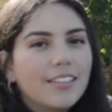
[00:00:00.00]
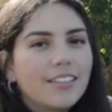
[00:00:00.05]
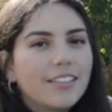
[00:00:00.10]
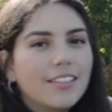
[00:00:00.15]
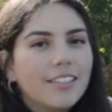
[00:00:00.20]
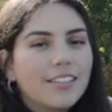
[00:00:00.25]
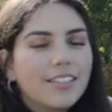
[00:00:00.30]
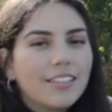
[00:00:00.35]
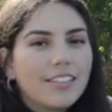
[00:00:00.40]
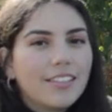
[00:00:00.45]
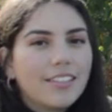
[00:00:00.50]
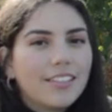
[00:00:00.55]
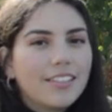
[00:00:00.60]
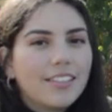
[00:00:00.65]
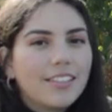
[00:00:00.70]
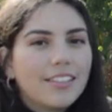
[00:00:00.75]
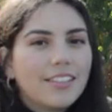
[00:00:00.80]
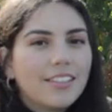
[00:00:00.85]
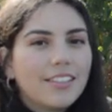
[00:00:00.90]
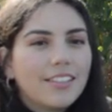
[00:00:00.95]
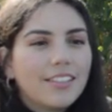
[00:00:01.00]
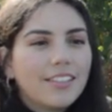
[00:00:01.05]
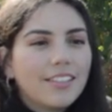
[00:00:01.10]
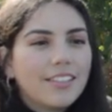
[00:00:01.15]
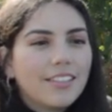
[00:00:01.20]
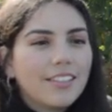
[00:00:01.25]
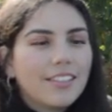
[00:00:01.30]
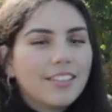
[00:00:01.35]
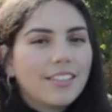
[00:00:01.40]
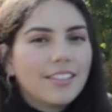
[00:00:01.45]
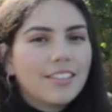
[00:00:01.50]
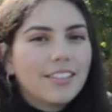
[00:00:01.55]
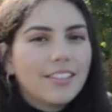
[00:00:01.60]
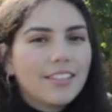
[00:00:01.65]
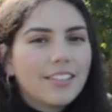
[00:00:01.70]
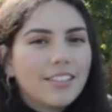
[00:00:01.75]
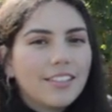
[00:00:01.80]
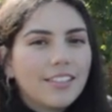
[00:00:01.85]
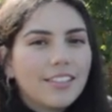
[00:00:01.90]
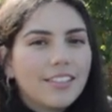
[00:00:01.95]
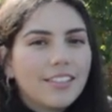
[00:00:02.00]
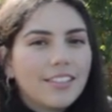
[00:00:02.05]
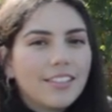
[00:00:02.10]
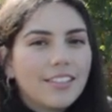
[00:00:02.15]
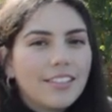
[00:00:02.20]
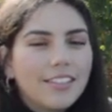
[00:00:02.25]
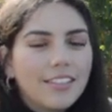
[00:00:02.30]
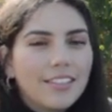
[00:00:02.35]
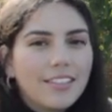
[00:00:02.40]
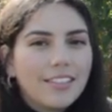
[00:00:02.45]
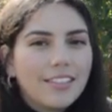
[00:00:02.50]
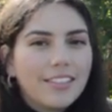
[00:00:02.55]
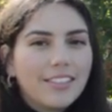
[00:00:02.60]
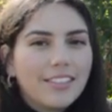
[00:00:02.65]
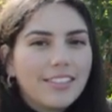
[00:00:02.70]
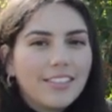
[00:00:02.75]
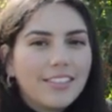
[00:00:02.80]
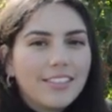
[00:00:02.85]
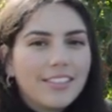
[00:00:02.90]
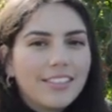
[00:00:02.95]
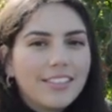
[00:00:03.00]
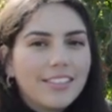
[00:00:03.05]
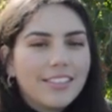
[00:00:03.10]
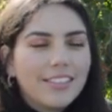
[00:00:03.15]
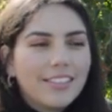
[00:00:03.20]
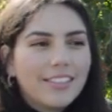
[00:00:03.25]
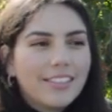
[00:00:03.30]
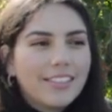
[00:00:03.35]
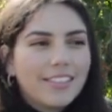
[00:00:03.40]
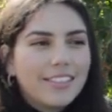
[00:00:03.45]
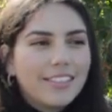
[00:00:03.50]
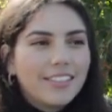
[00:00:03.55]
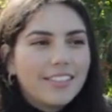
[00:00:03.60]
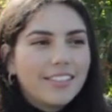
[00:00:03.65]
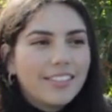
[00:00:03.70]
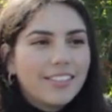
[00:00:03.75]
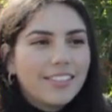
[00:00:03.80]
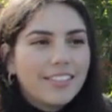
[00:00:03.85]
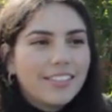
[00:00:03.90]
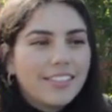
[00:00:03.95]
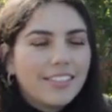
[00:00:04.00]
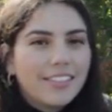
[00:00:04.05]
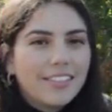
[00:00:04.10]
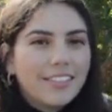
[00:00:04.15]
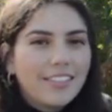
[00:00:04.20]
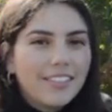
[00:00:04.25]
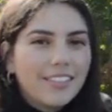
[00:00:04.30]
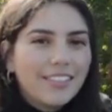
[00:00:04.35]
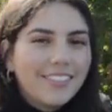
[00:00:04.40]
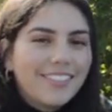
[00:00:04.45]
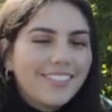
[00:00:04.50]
No words are spoken by the person on screen.